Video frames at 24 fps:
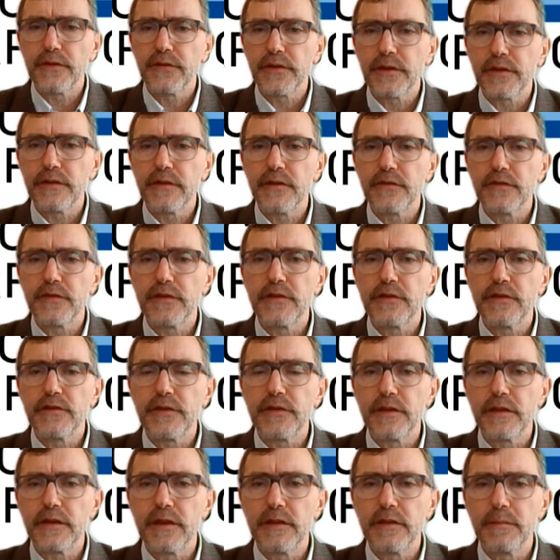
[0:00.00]
have activities
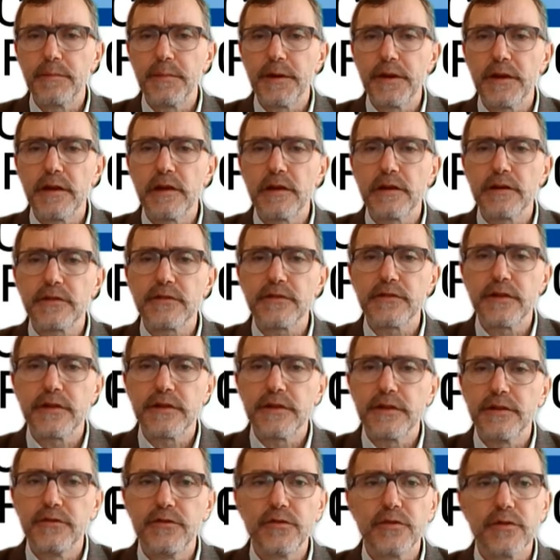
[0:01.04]
in the Benelux and
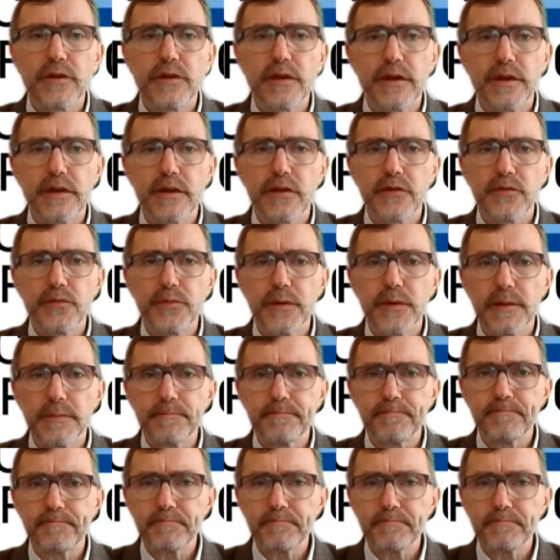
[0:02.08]
in U.K. as well